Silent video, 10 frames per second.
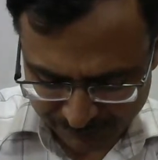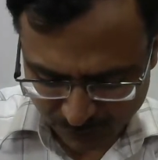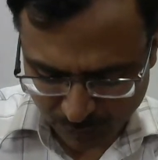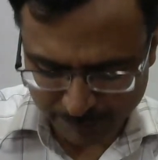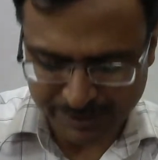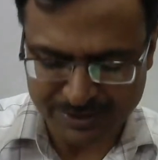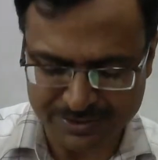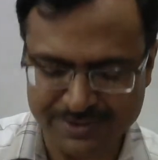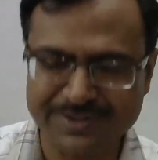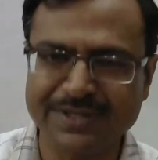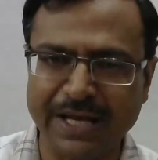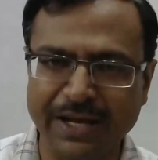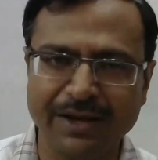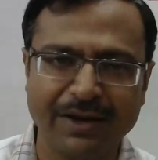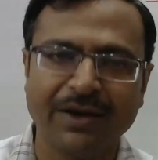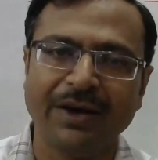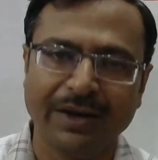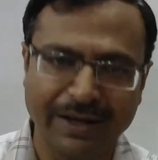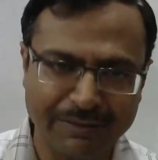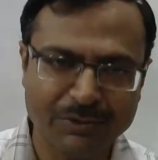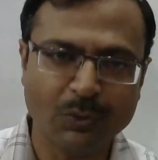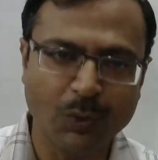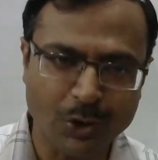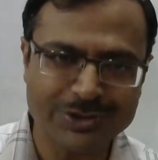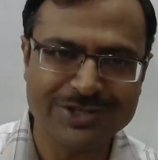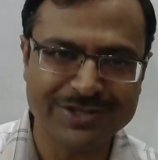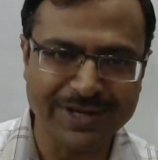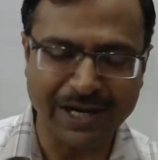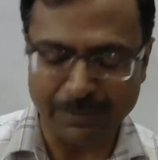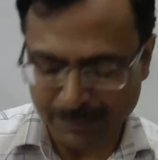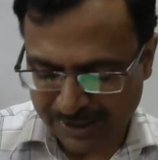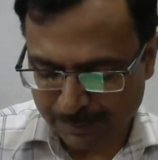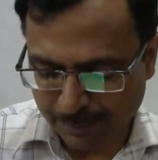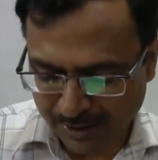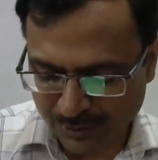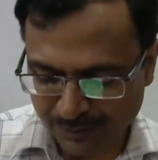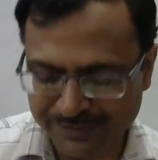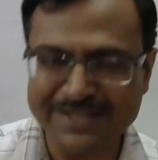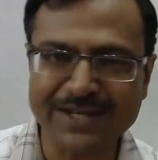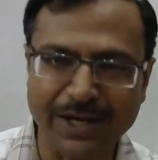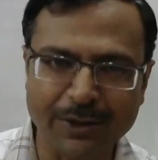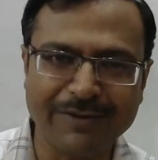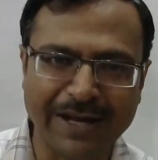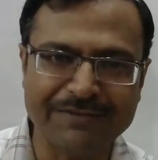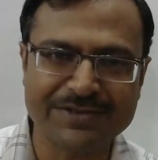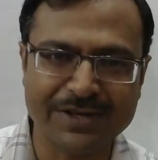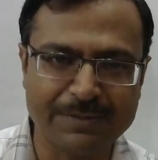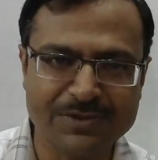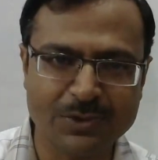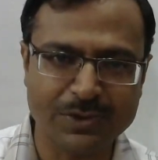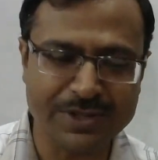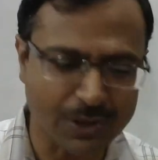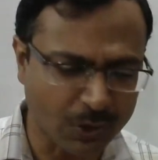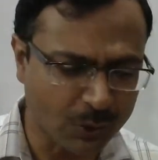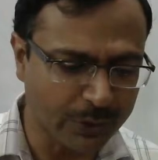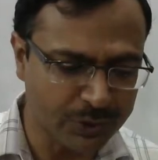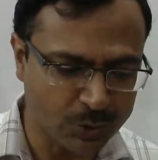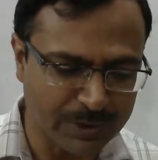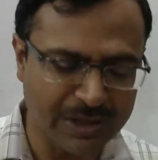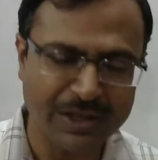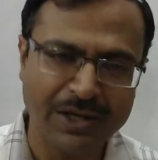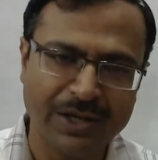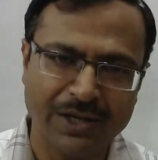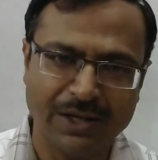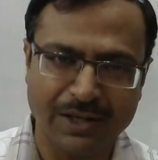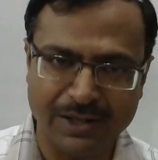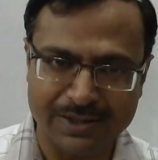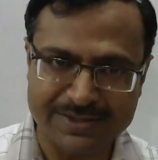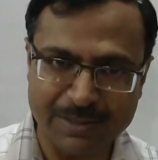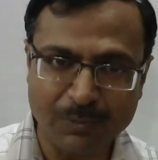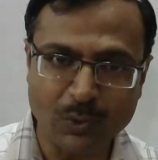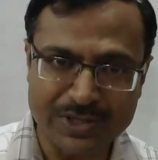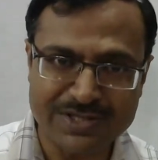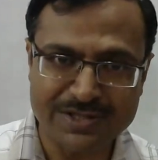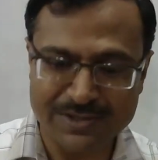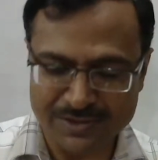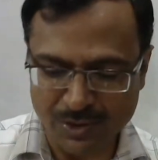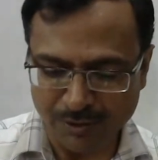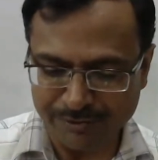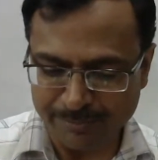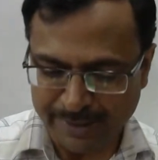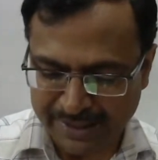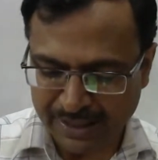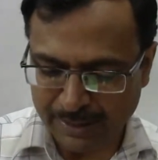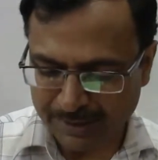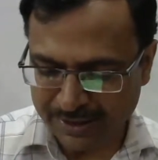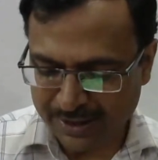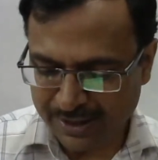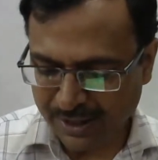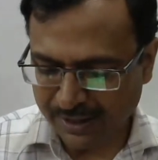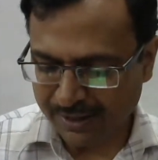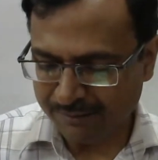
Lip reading: for competitions, they love to watch and be a part of these kind of live streams. So these are all going to be some questions of mental ability, and